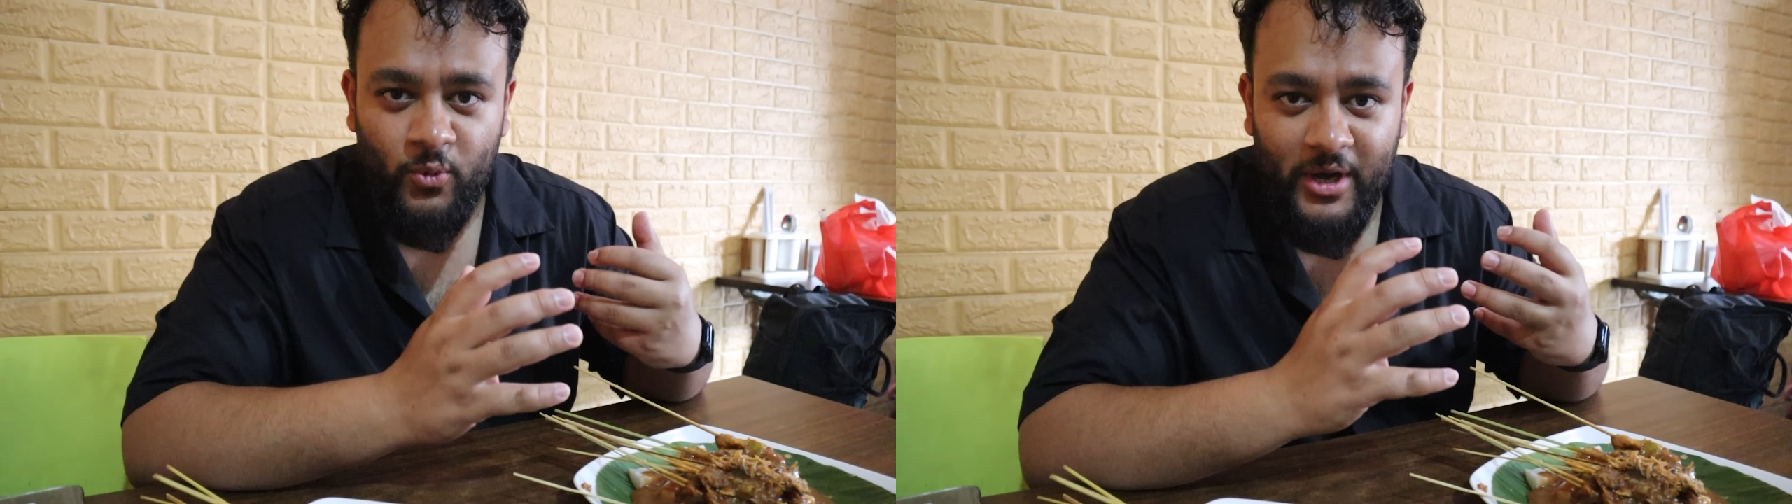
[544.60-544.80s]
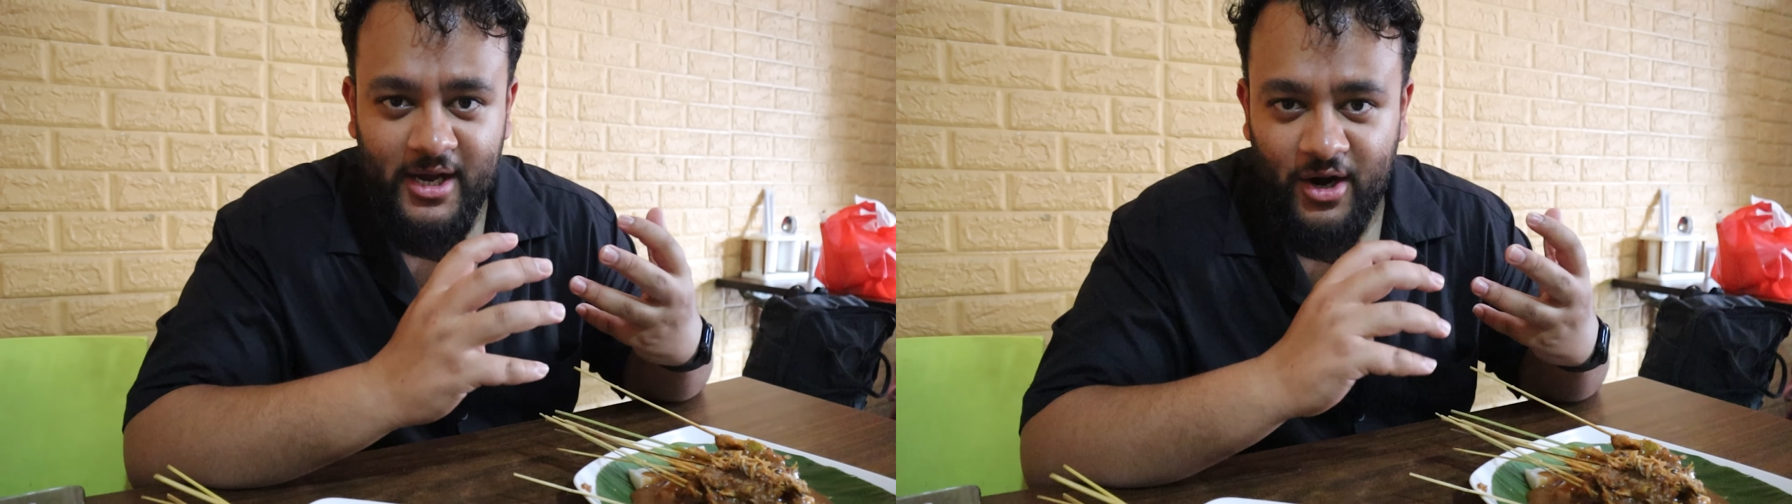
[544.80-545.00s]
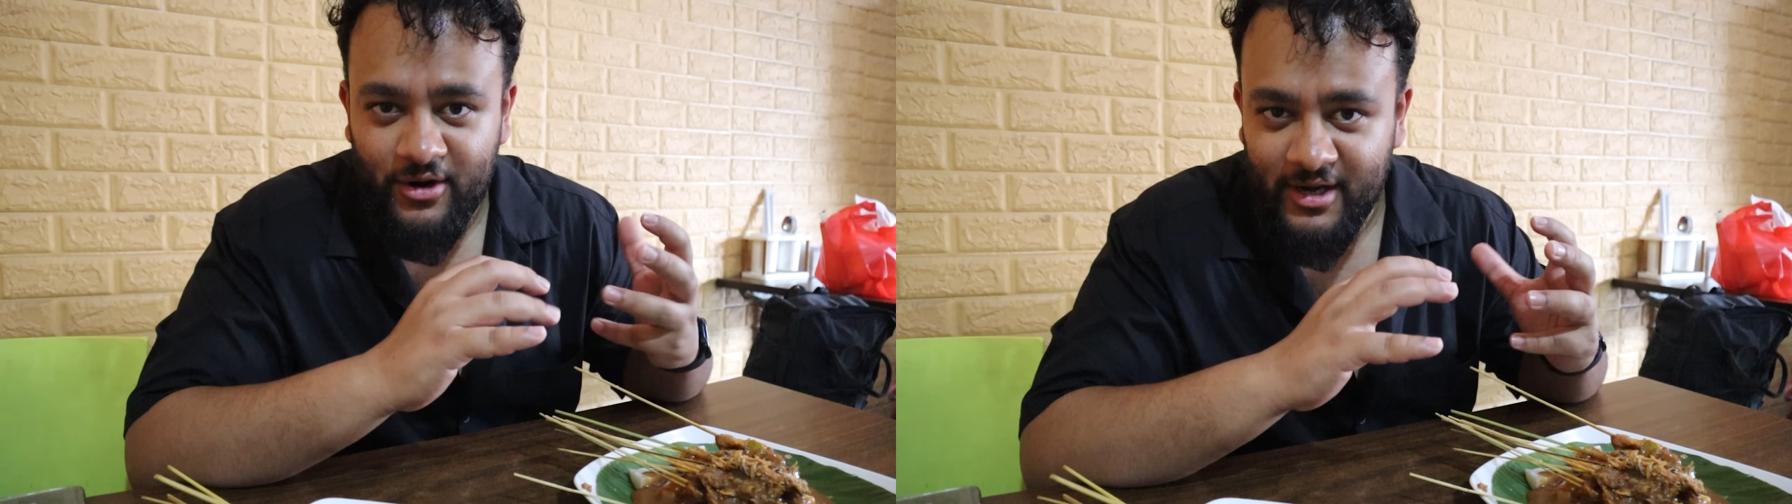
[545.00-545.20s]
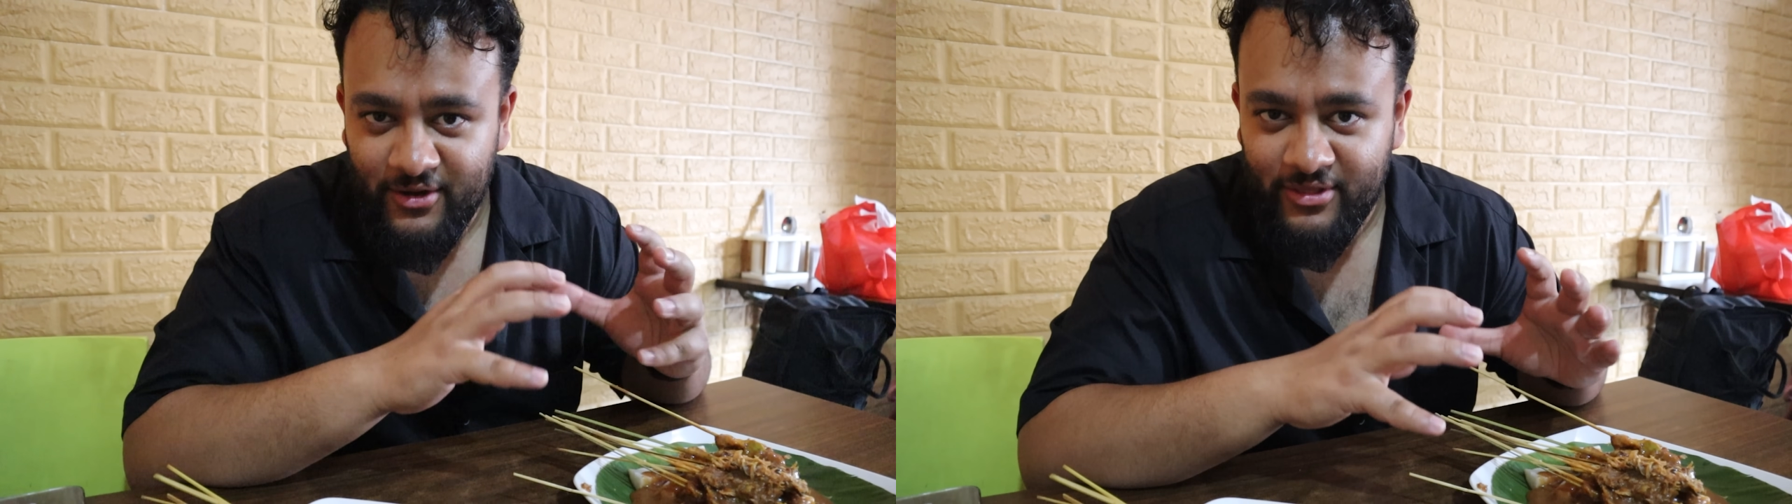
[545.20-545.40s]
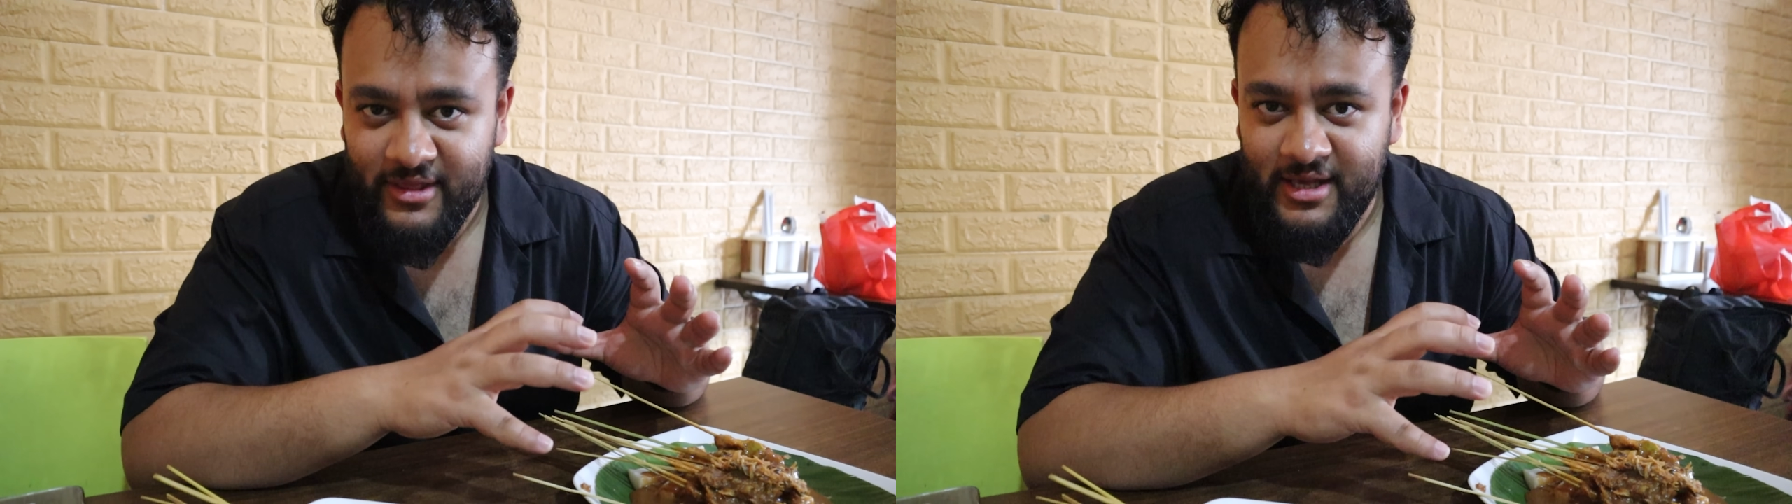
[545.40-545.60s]
We're currently
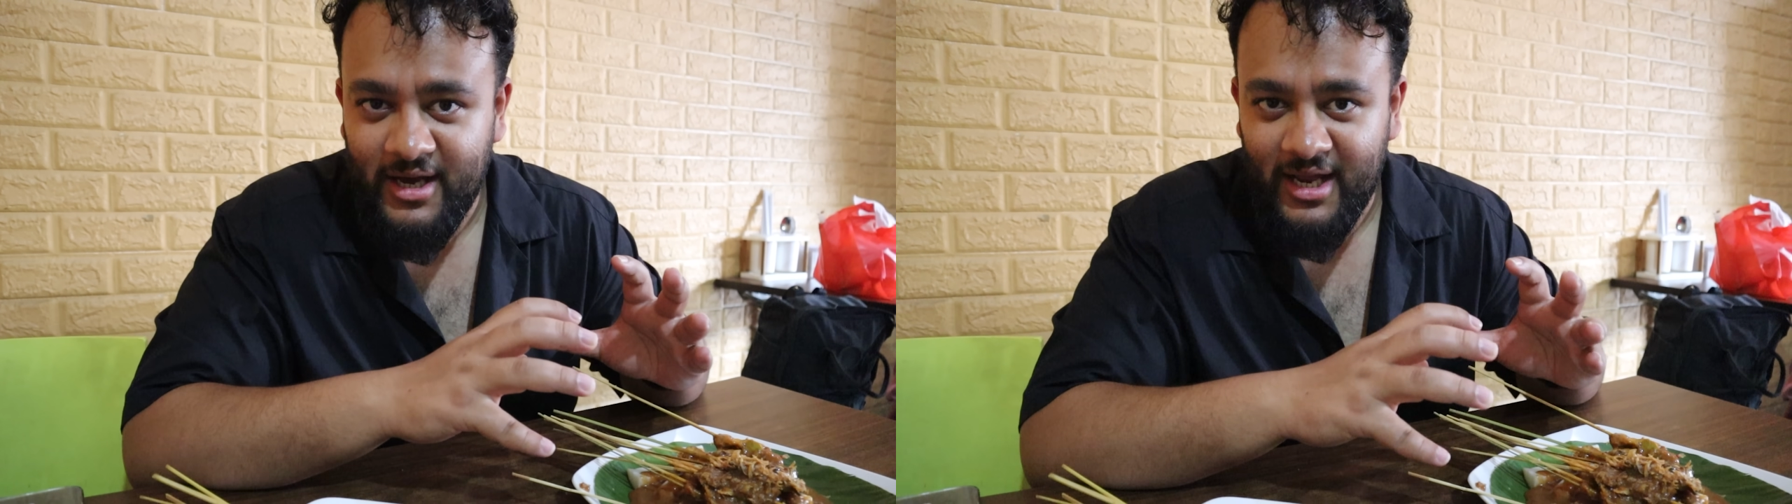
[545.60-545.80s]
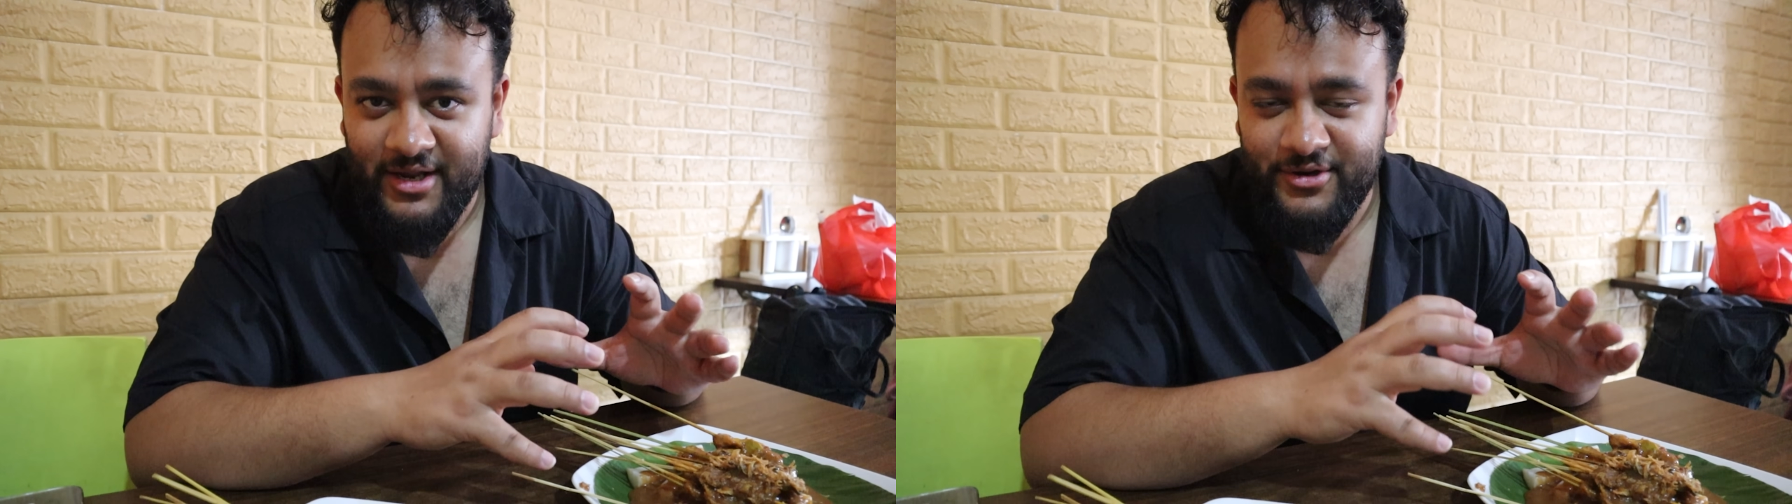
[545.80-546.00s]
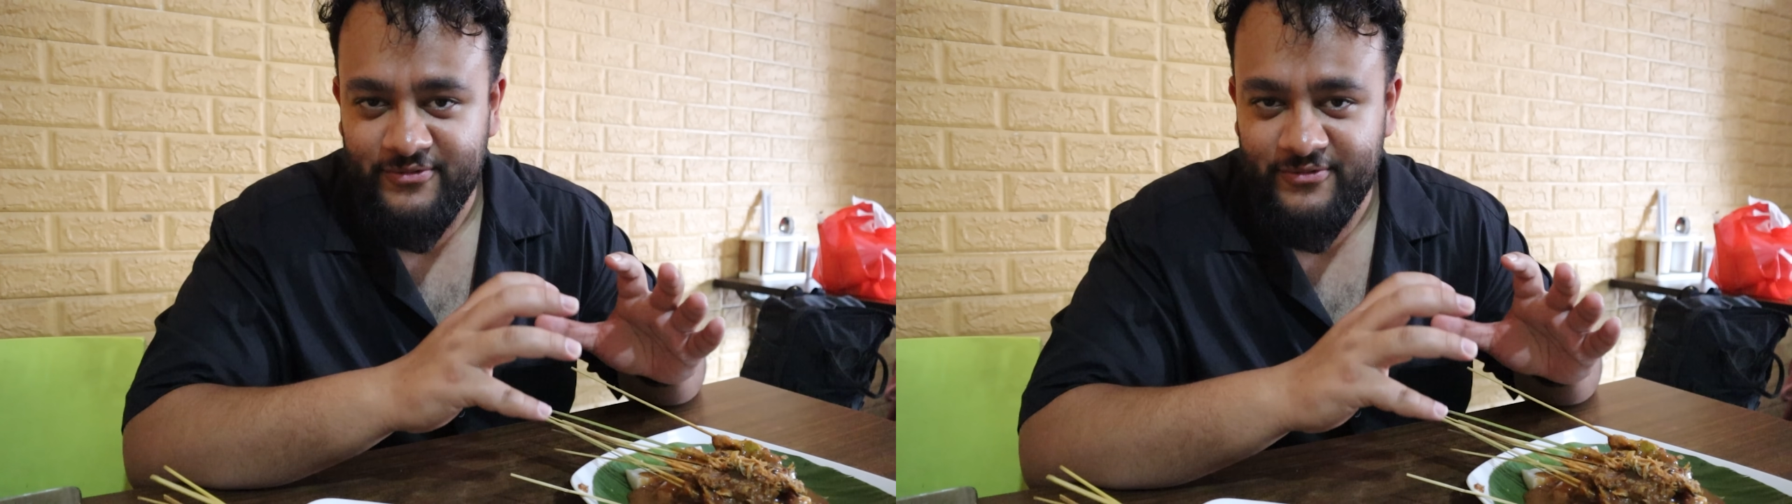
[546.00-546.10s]
on the island